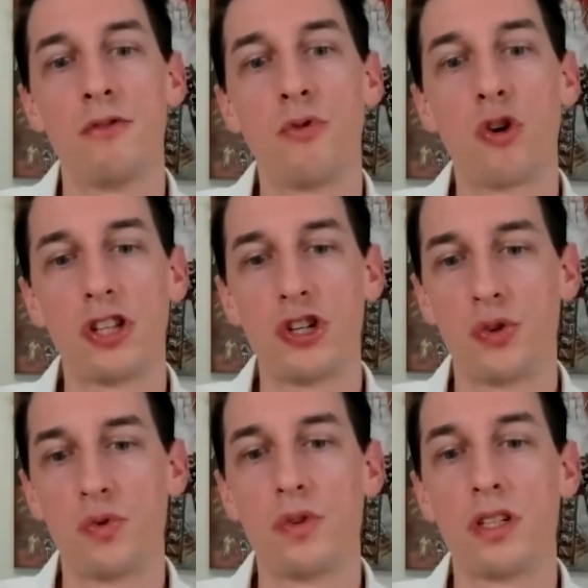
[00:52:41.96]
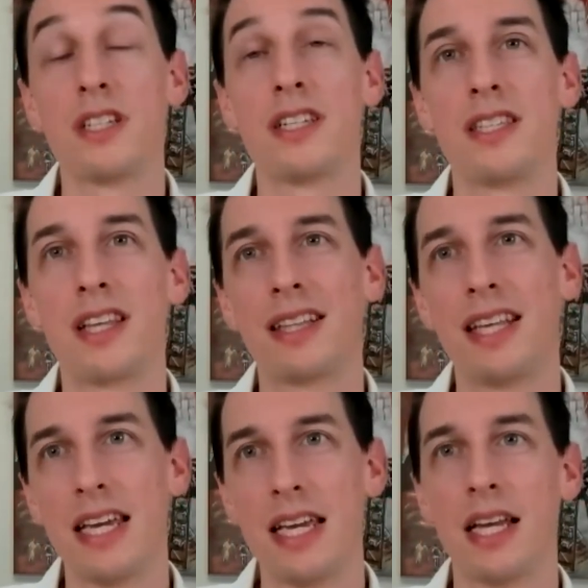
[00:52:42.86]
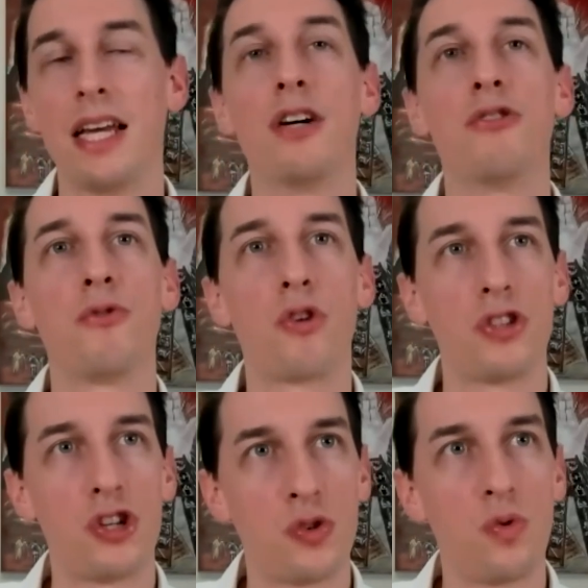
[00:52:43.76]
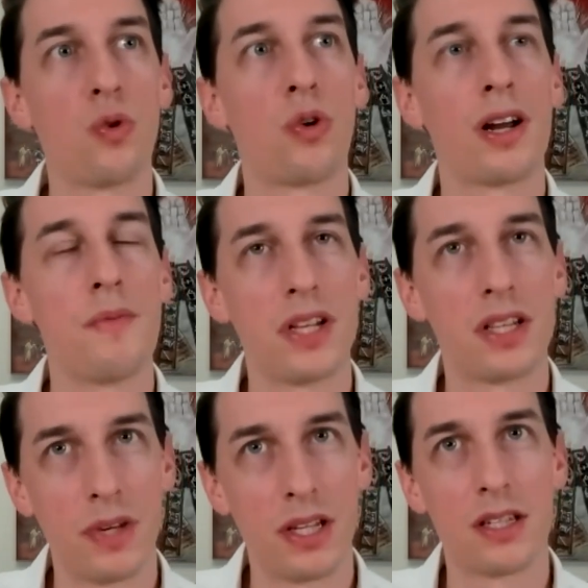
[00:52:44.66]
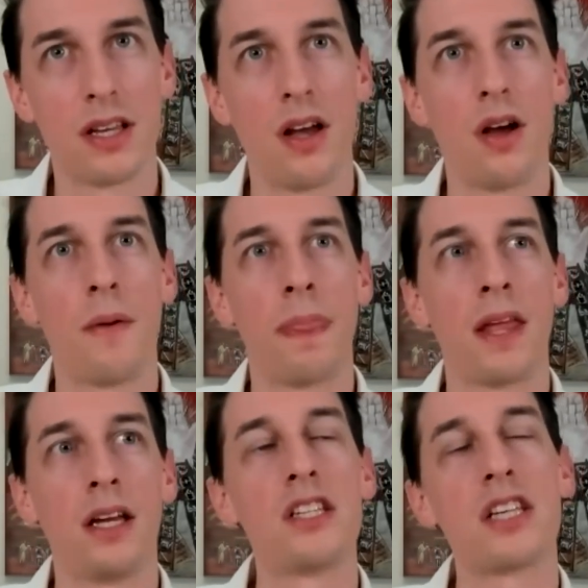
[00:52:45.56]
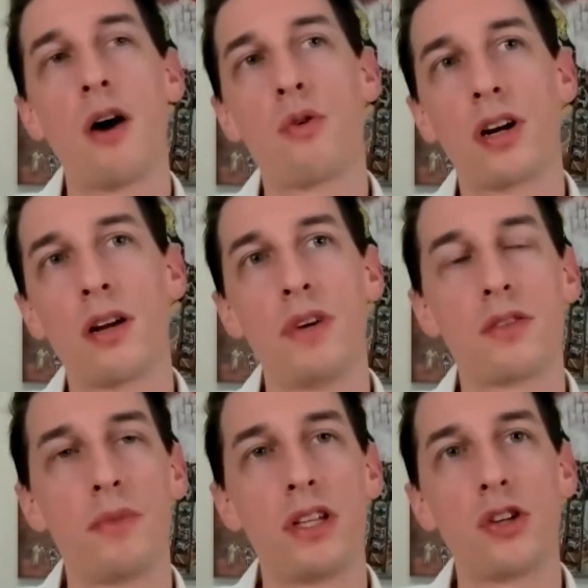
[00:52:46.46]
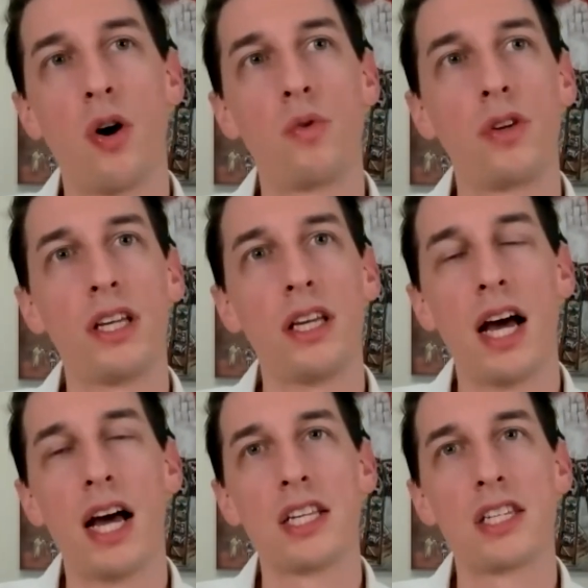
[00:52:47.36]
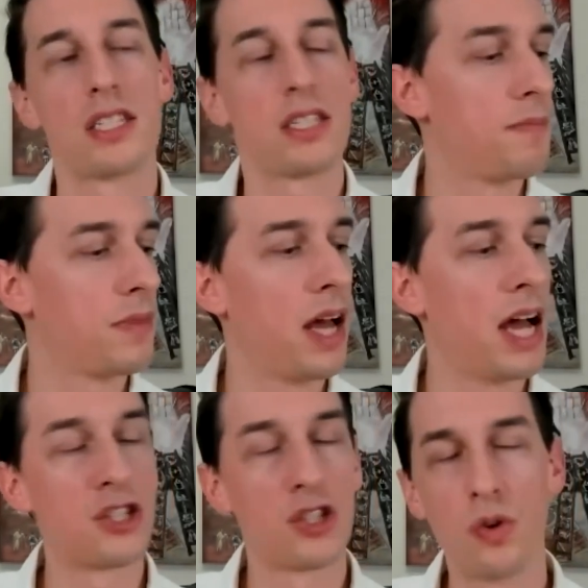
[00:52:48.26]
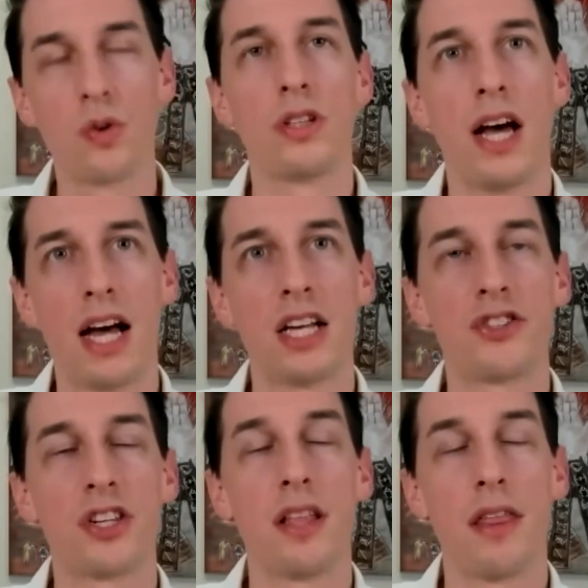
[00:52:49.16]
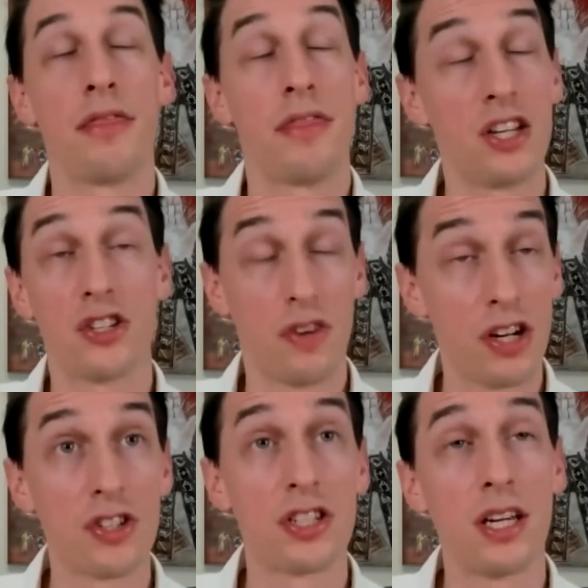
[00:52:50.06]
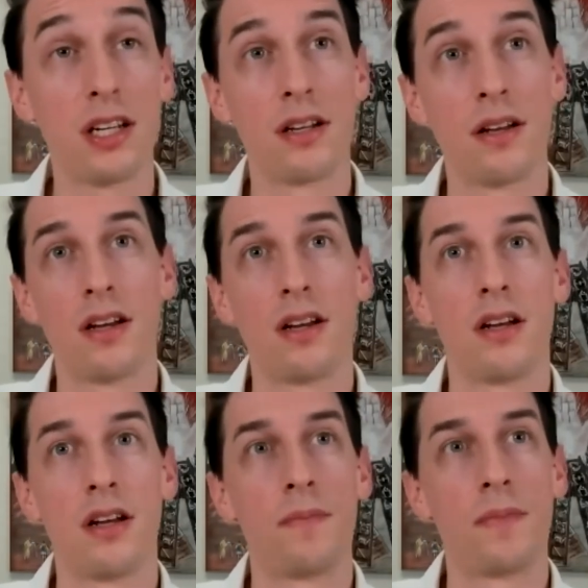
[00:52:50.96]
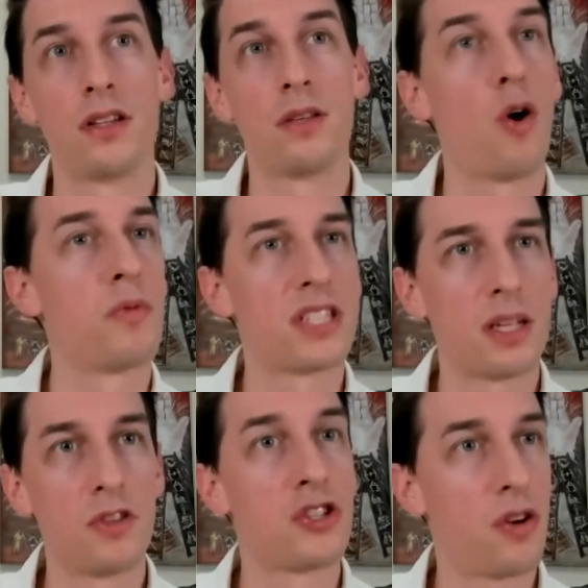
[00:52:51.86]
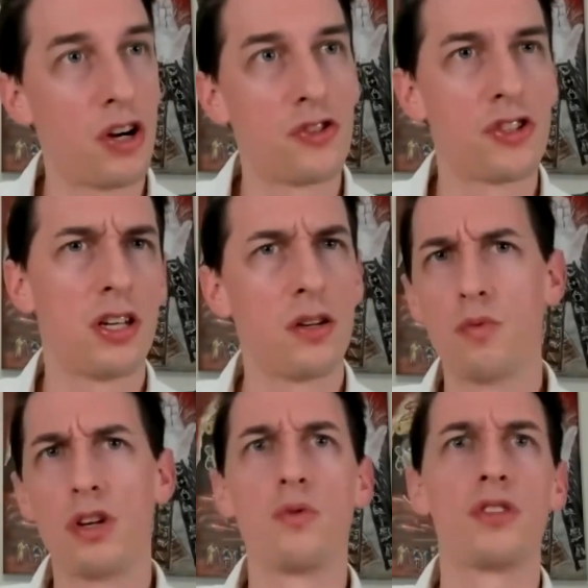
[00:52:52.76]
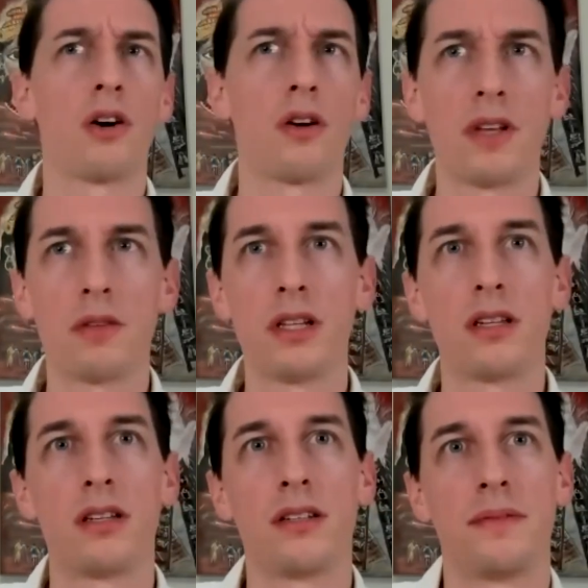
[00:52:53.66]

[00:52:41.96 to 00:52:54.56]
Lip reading: Fortitude, this is drihtihi, fortitude or commitment. Is our commitment only as good as things are interesting? The moment something is not interesting, we lose our commitment.